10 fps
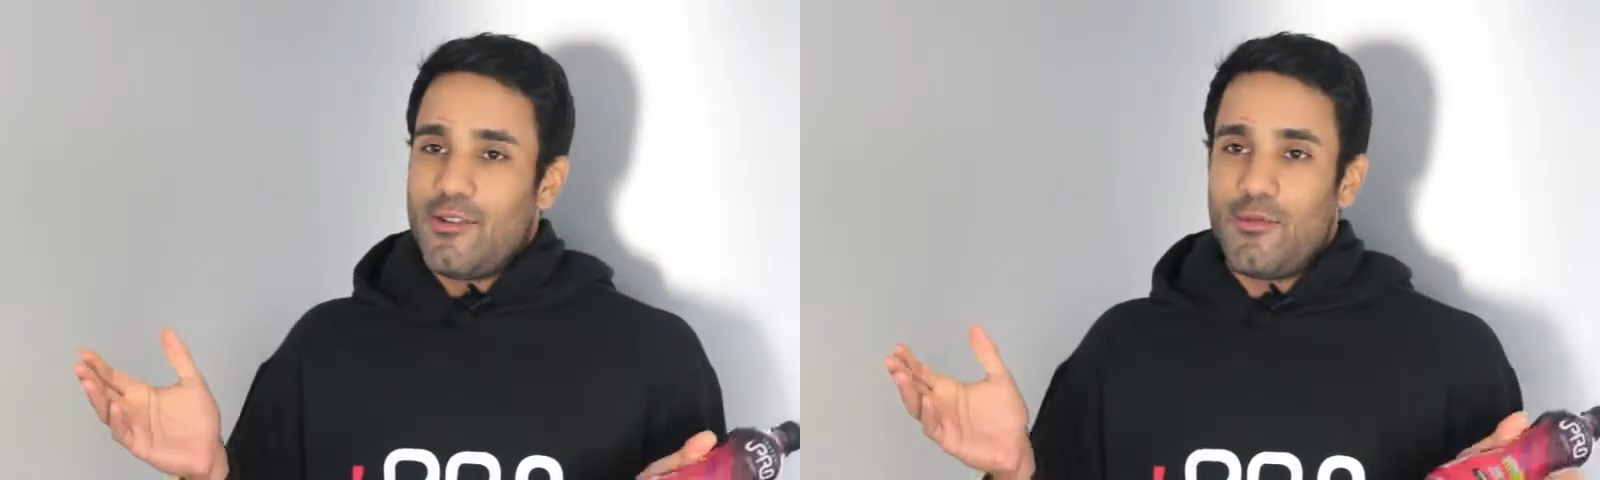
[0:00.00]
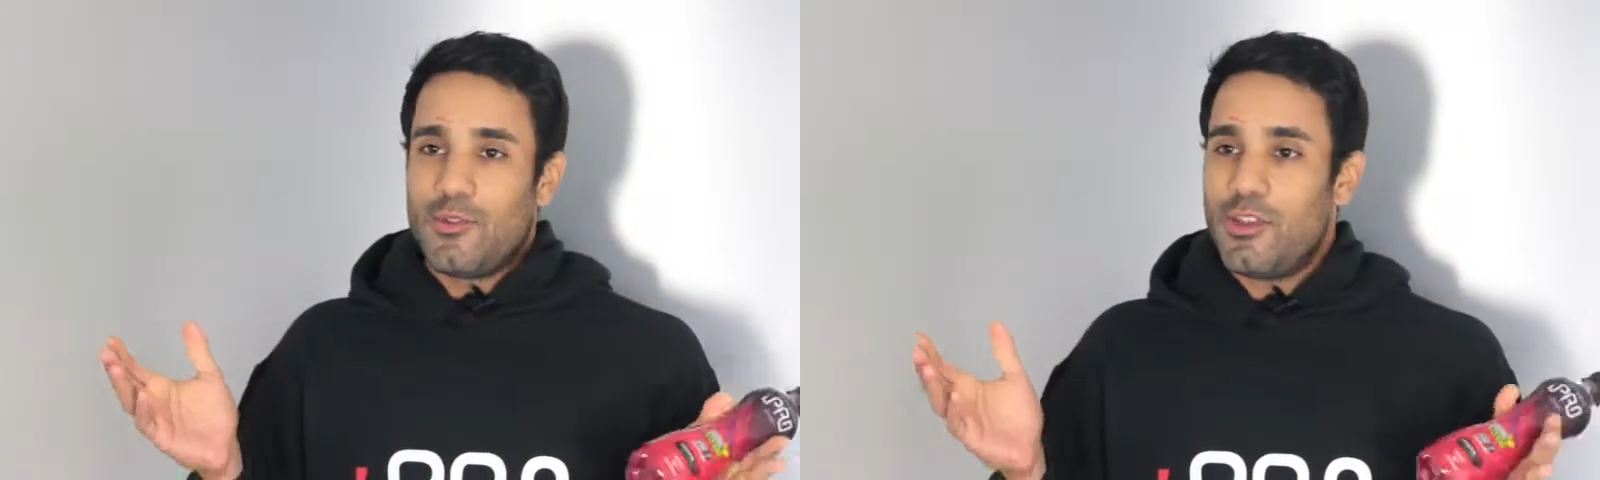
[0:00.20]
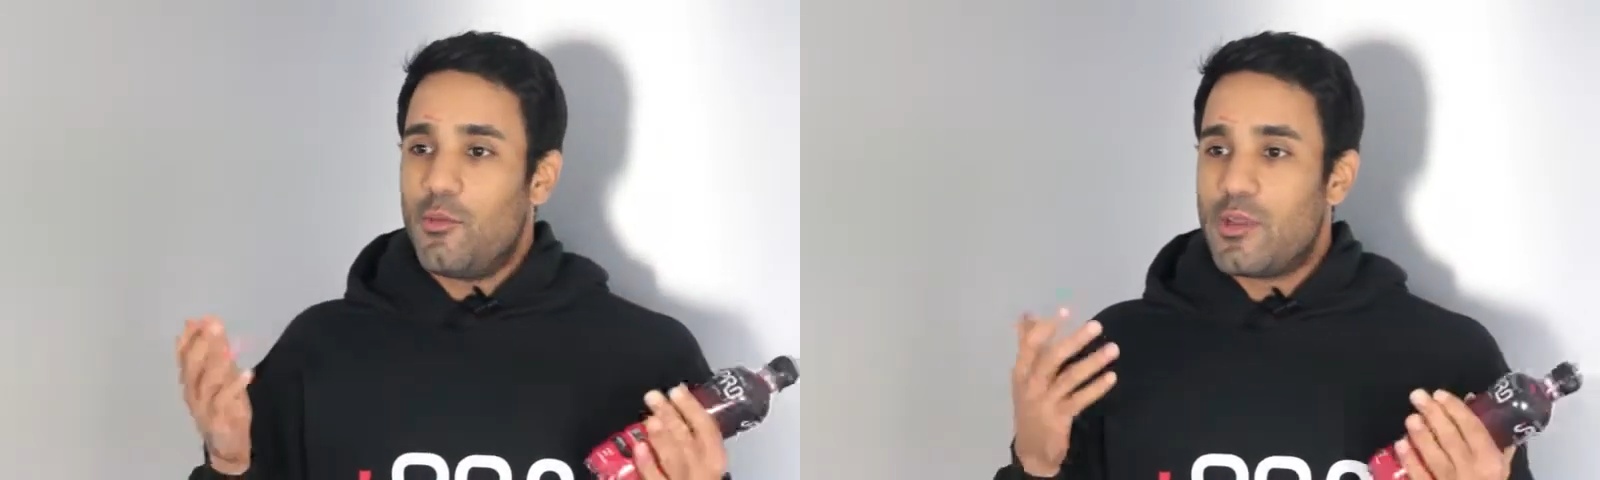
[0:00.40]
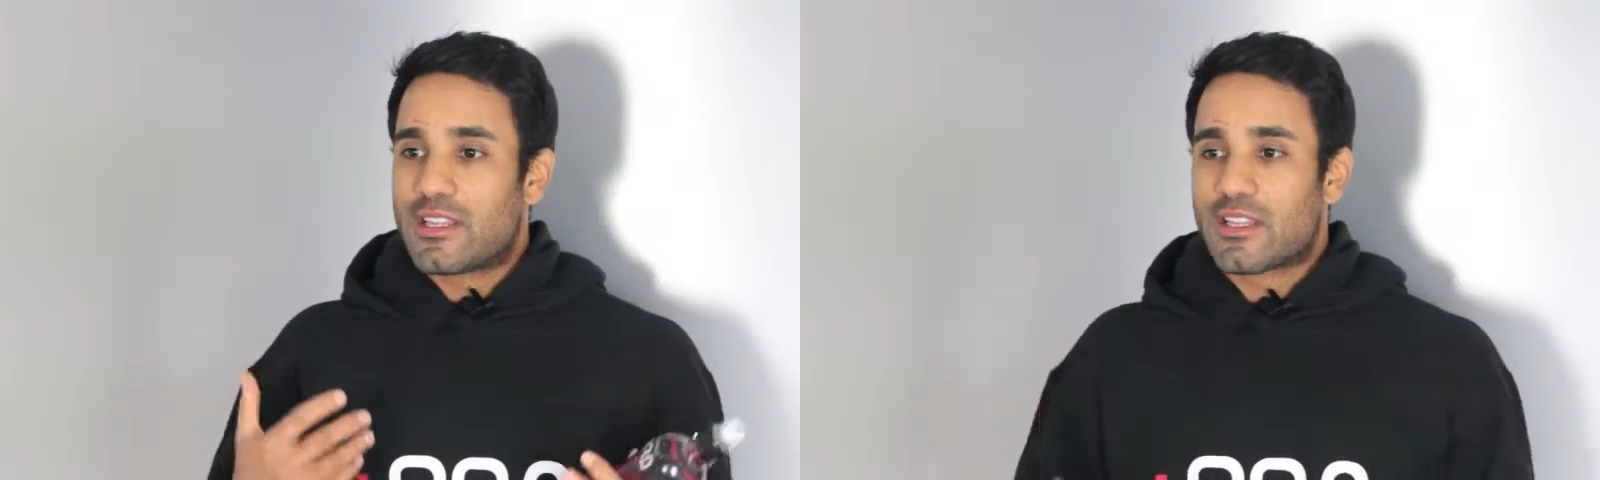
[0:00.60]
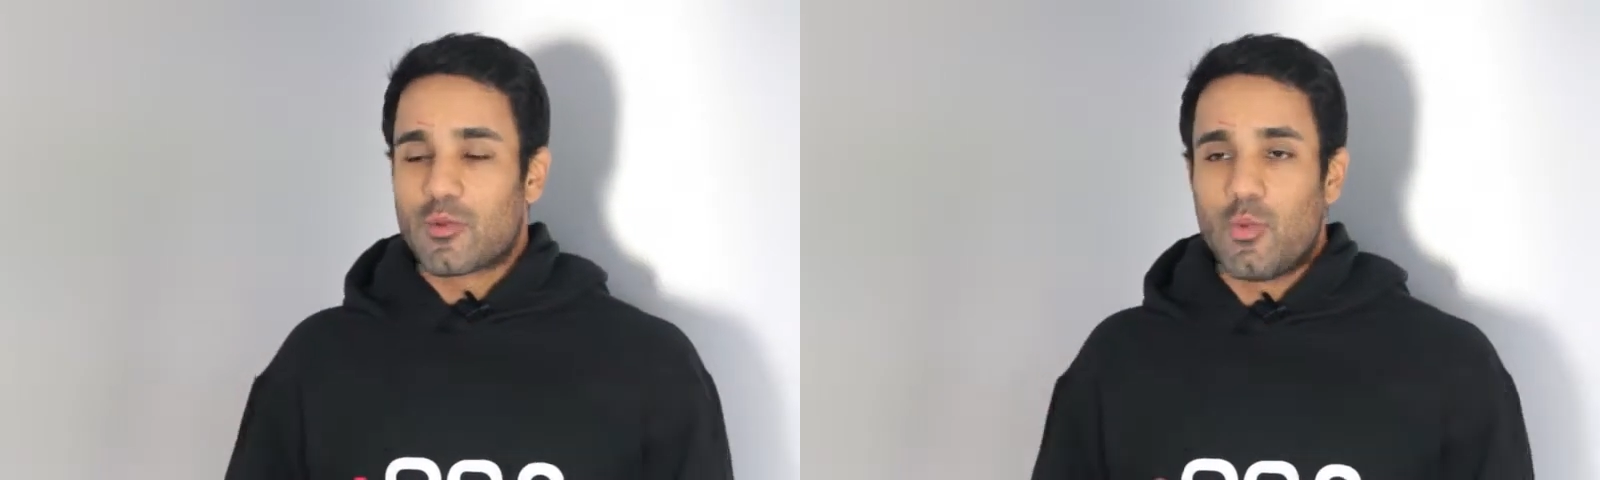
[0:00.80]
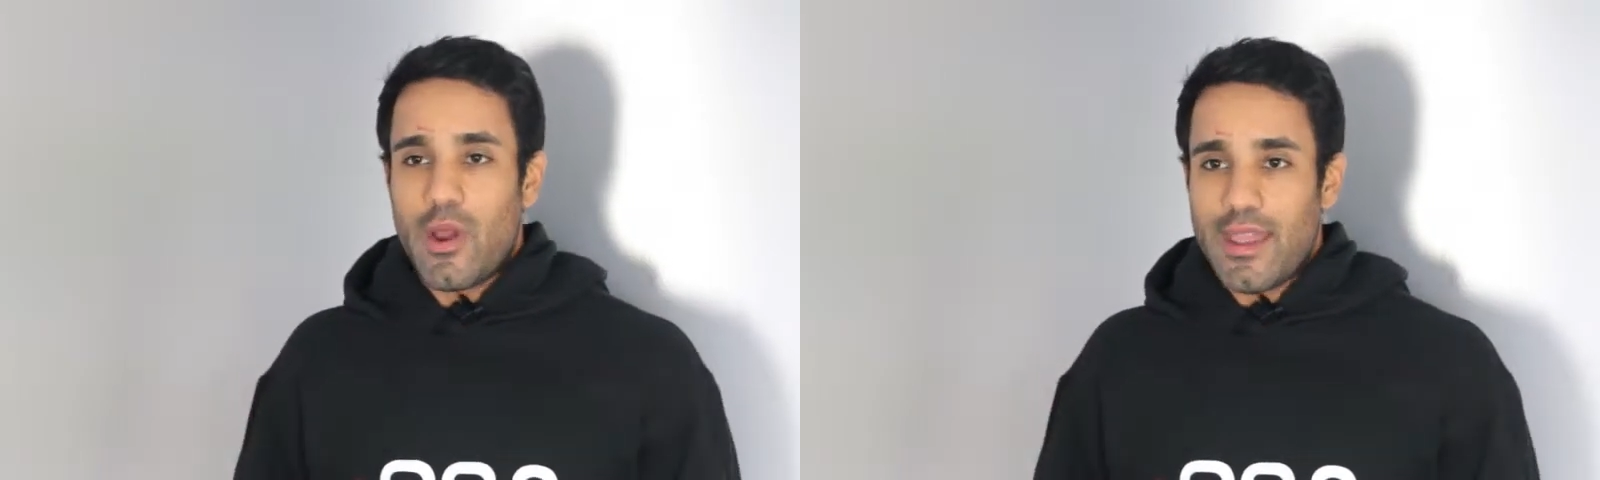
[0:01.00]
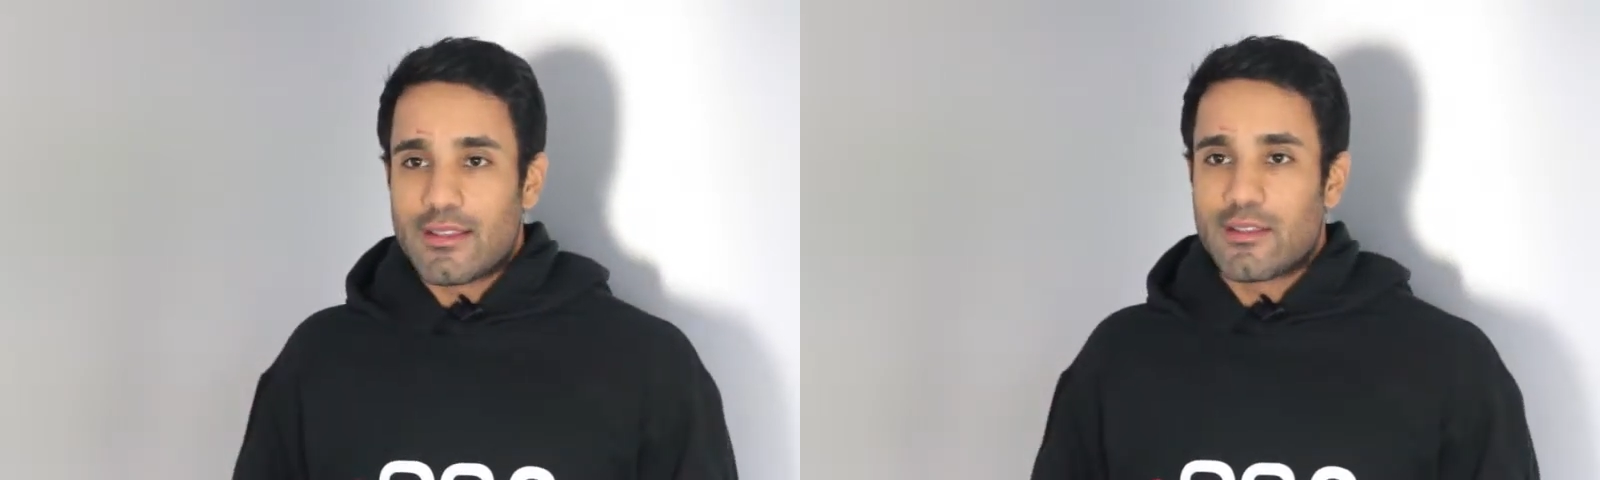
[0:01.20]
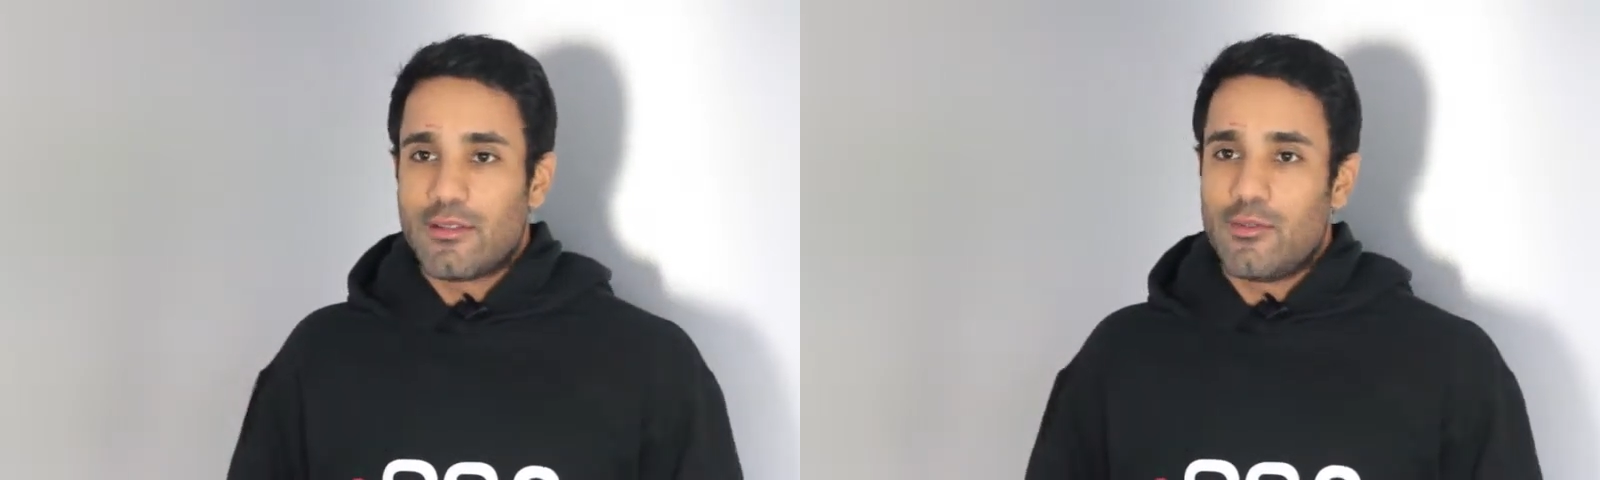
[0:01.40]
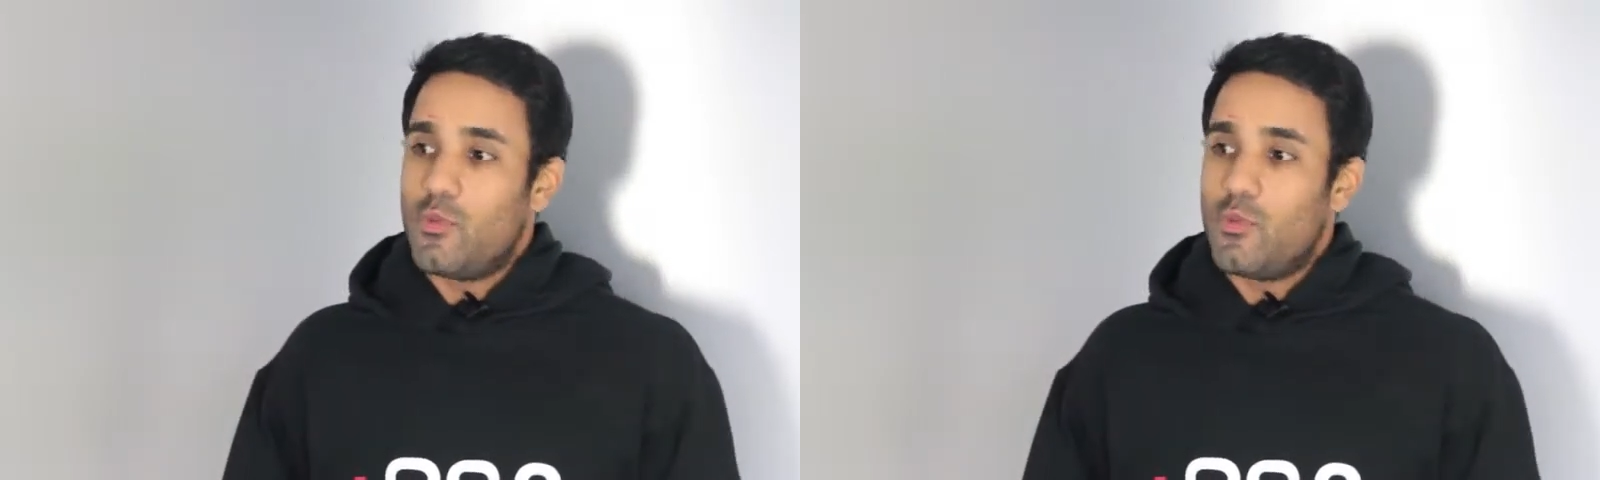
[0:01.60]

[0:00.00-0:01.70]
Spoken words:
You know, we sweat,